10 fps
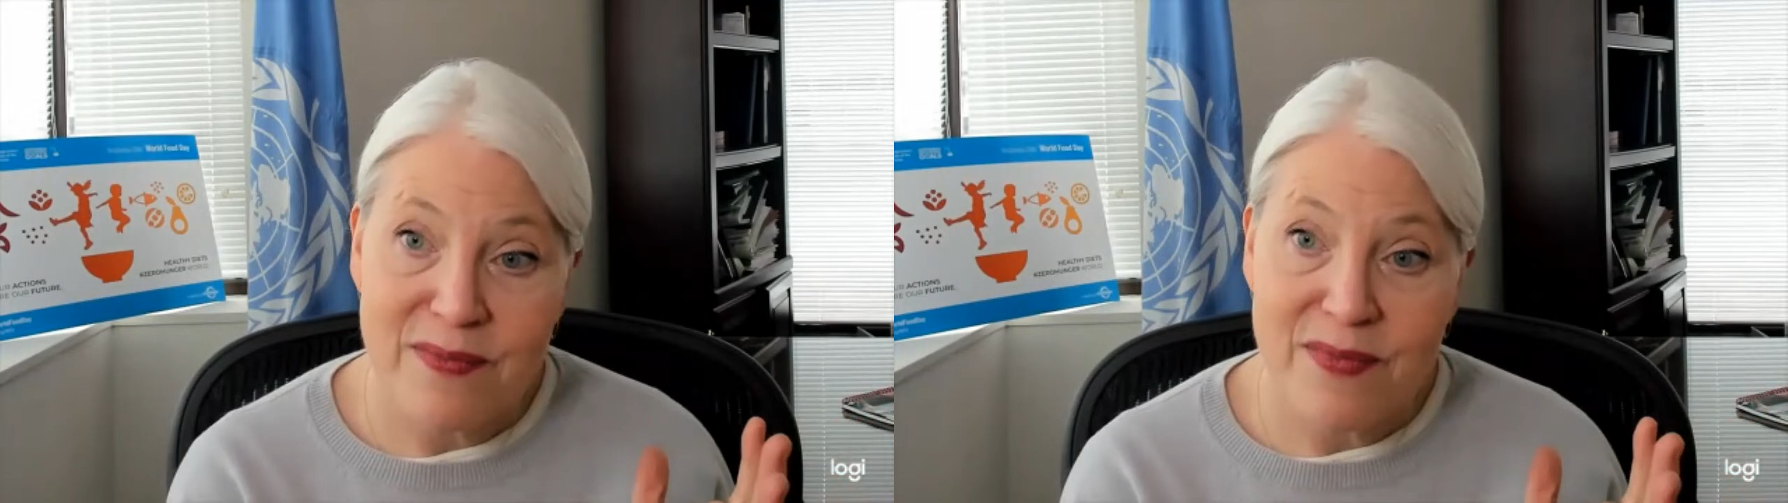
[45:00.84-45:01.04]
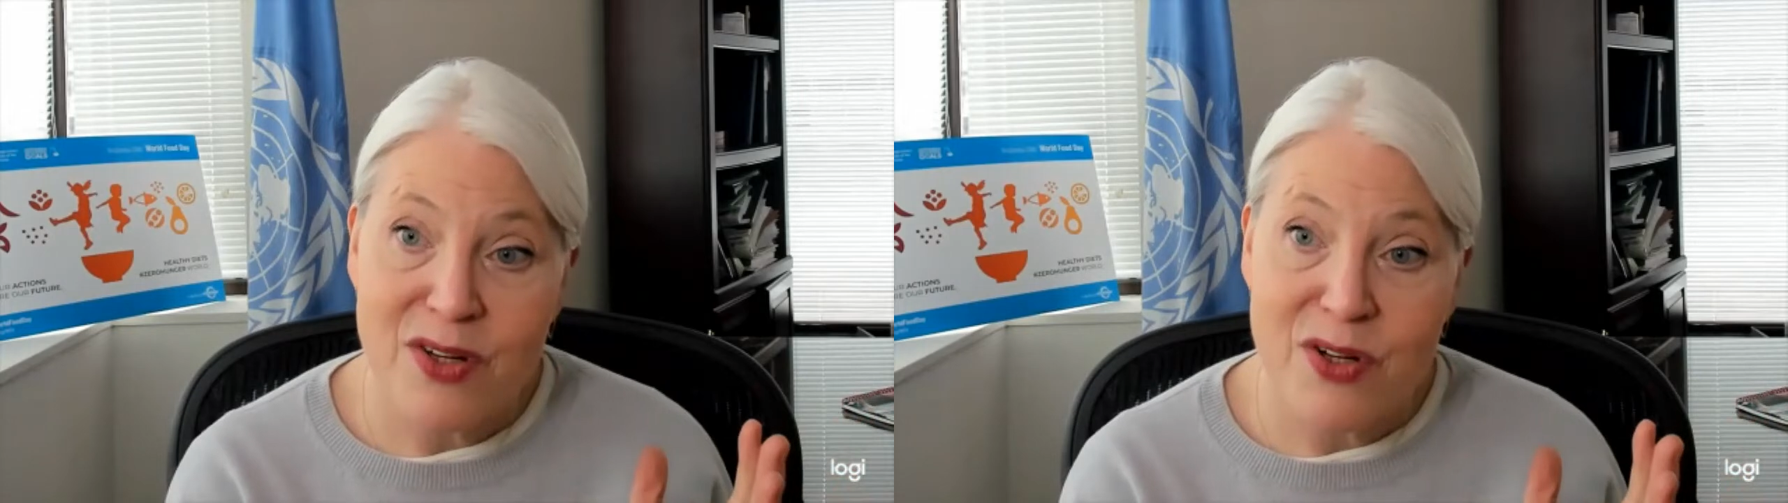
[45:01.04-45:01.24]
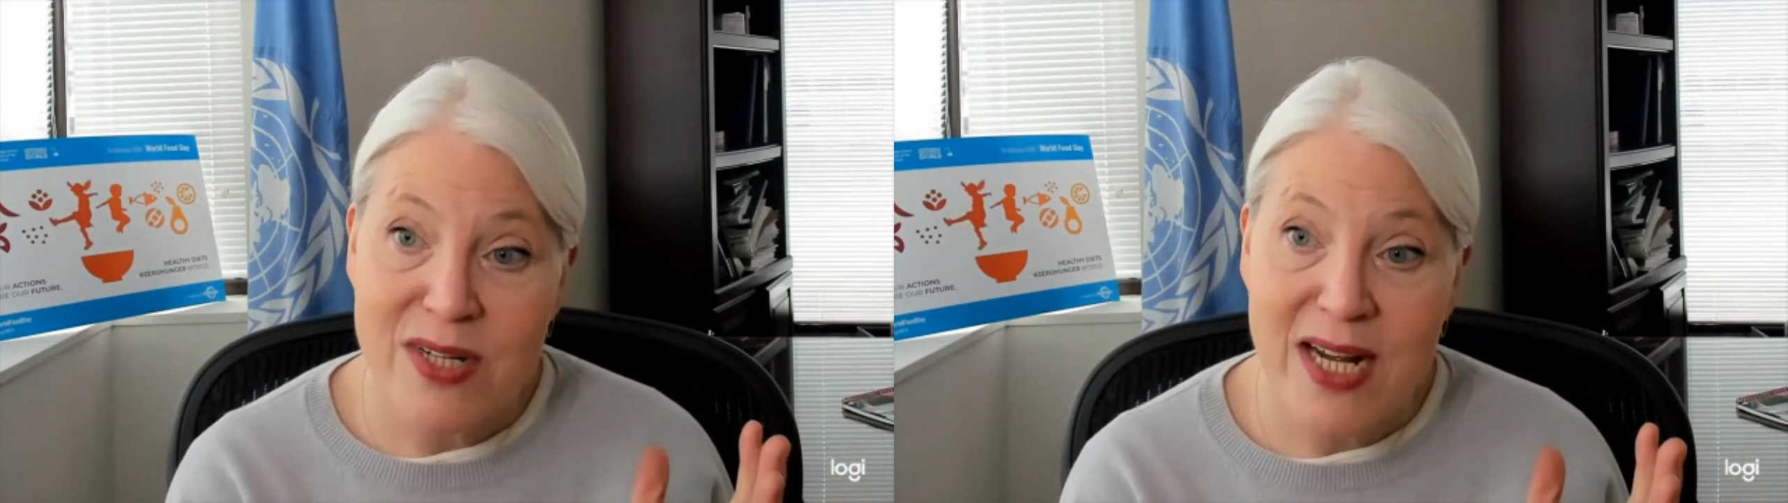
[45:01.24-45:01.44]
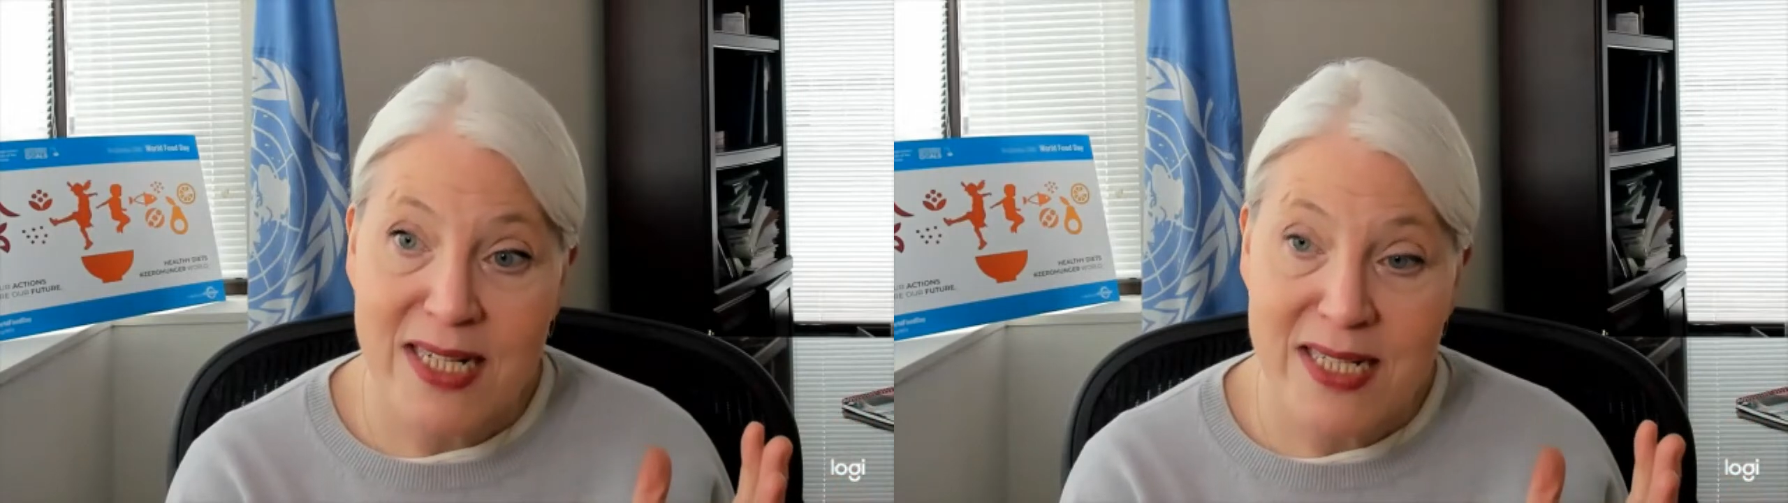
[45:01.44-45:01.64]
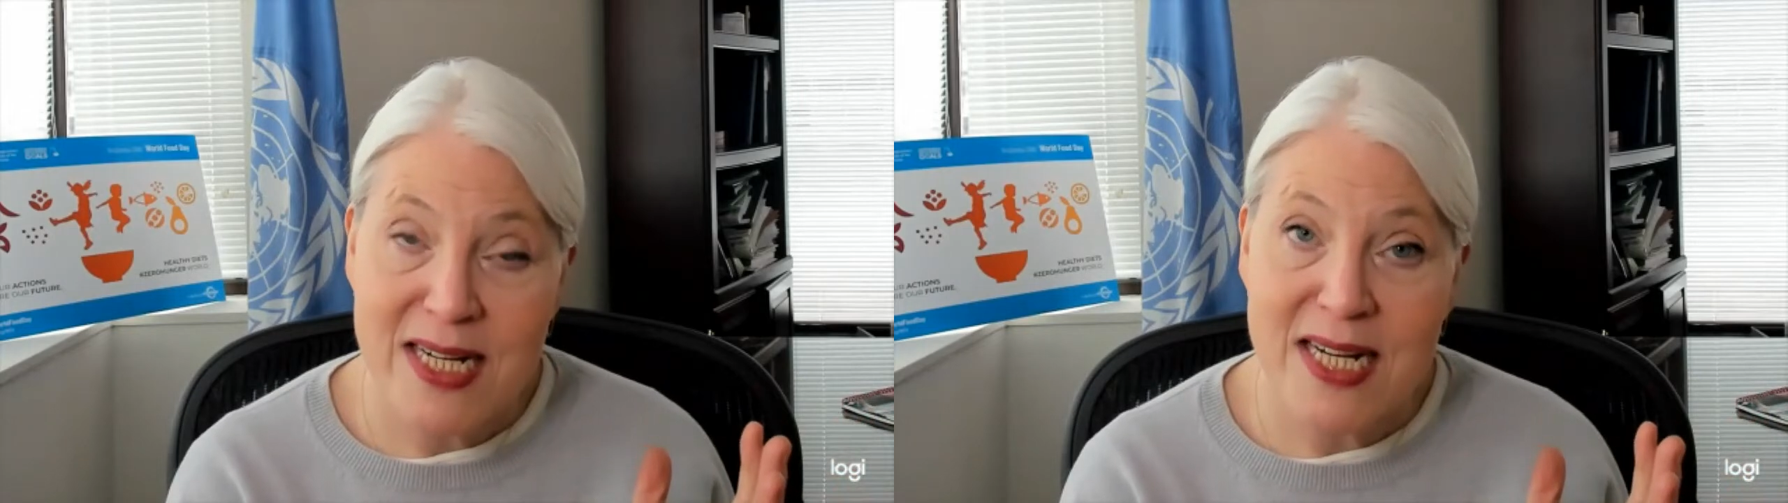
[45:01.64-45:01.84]
new tech
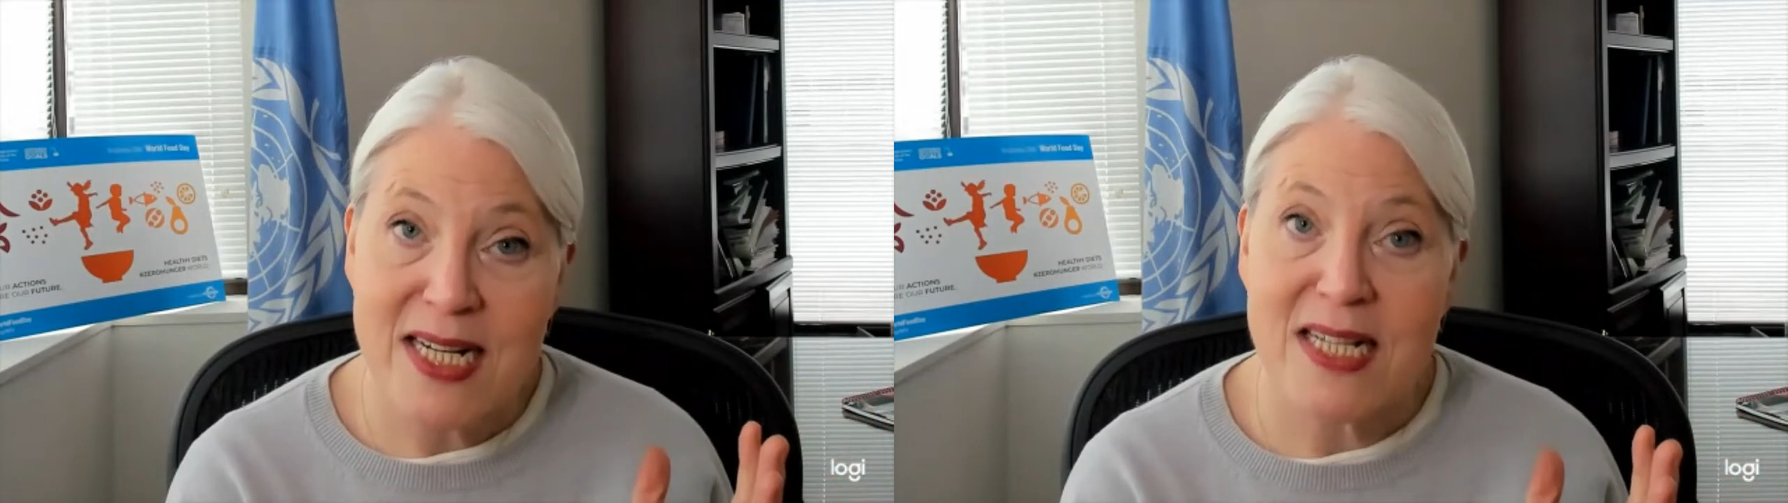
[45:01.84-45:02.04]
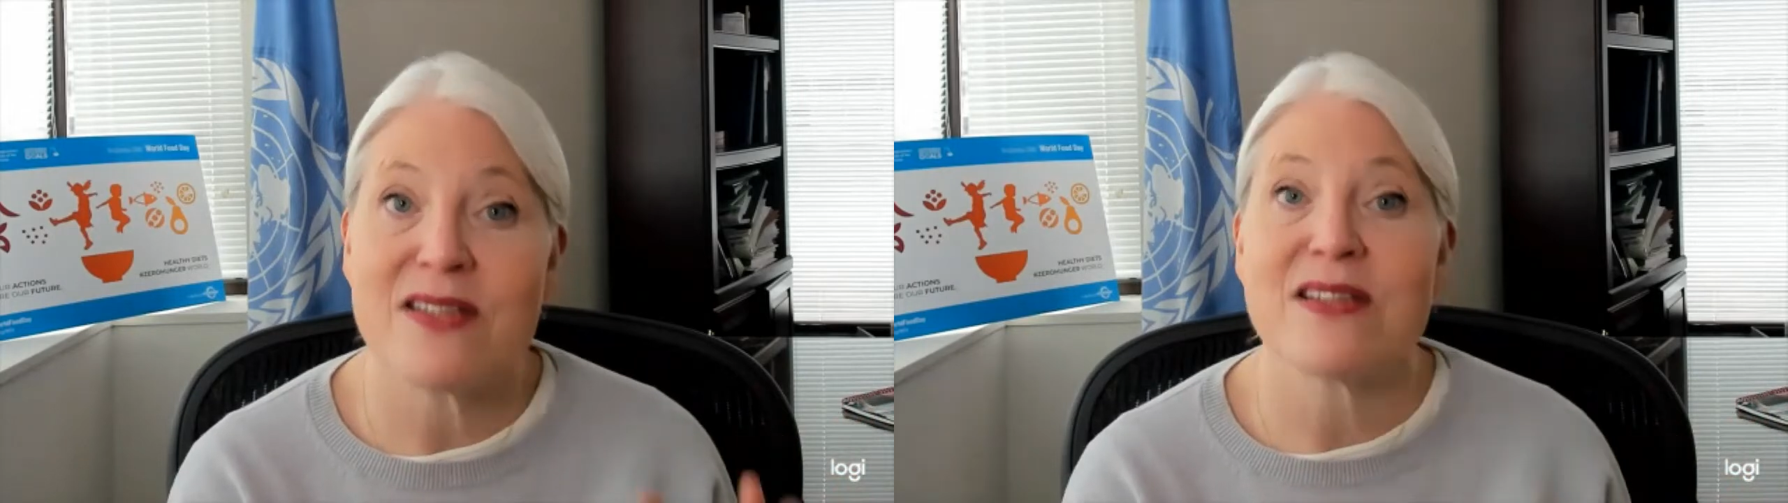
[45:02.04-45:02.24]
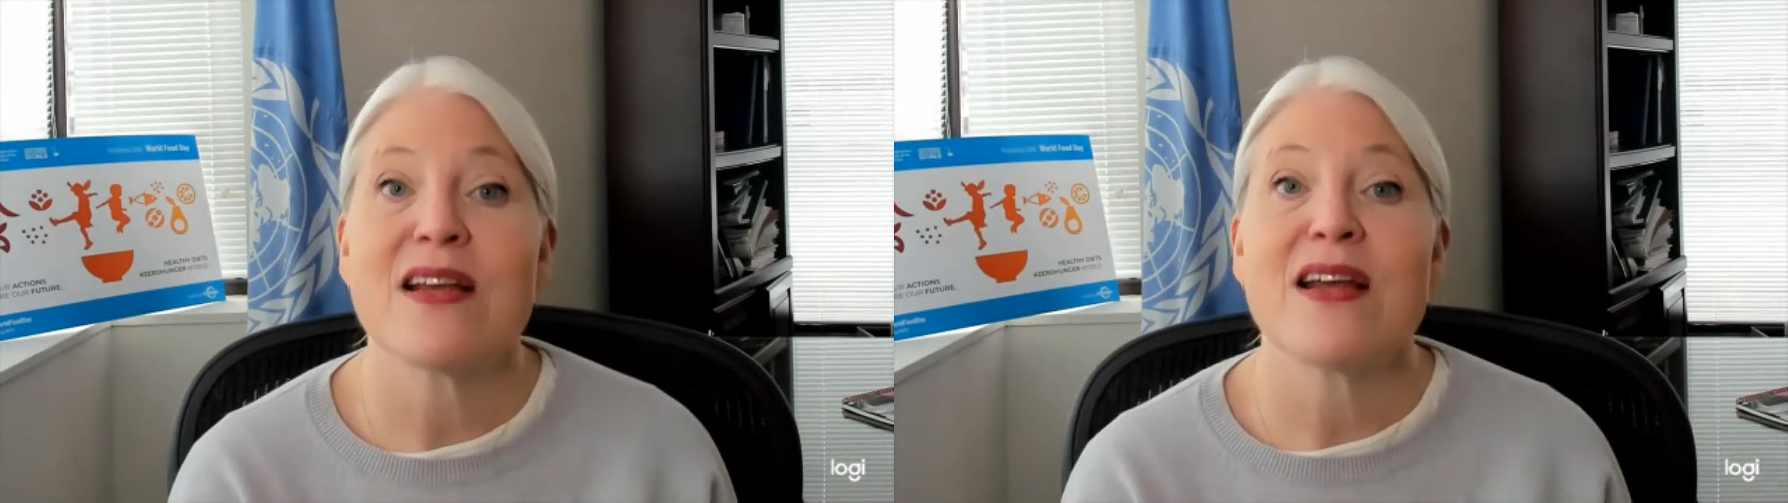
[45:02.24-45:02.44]
seeds,